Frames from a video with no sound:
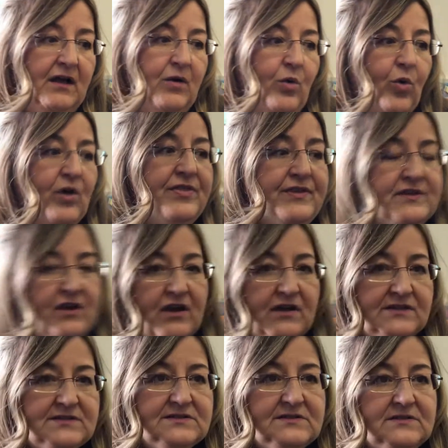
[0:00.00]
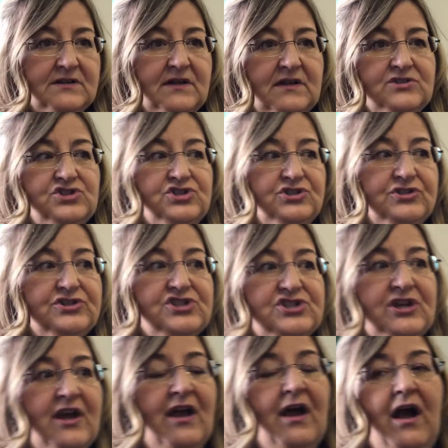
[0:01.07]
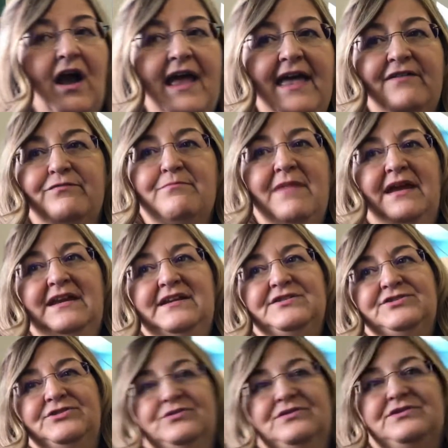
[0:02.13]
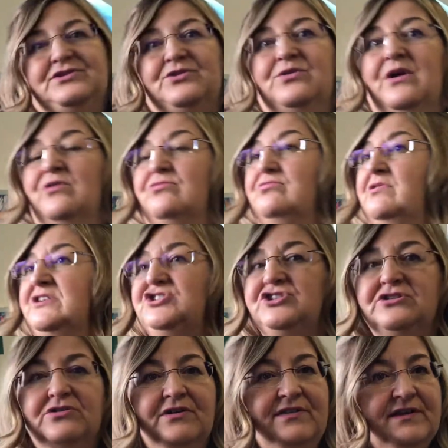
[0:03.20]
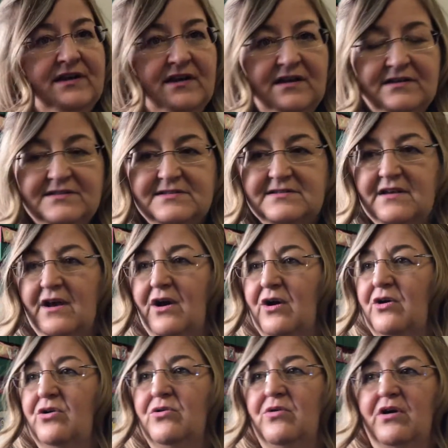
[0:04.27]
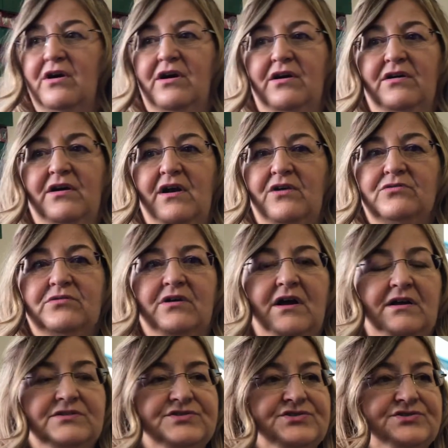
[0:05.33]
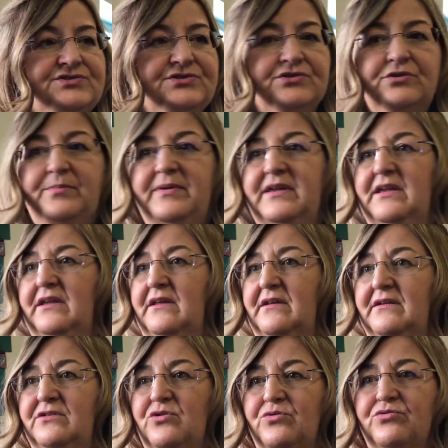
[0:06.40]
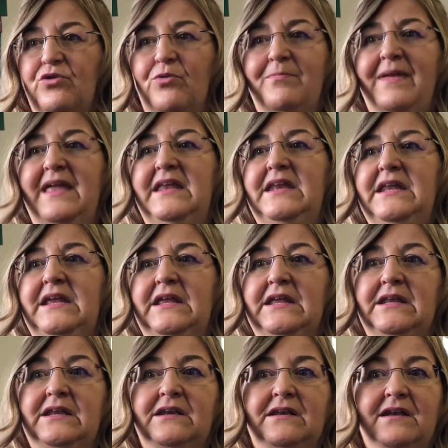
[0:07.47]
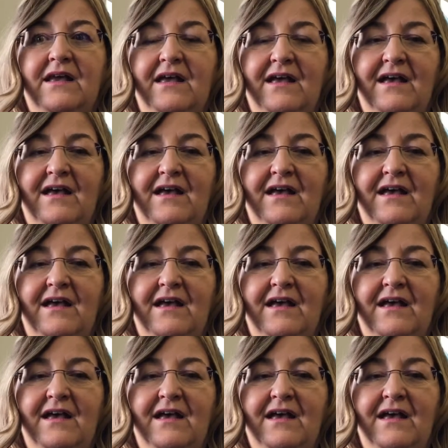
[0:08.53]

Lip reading: Orthodox church, I have many students who are Russian Orthodox, who are Serbian, Romanian,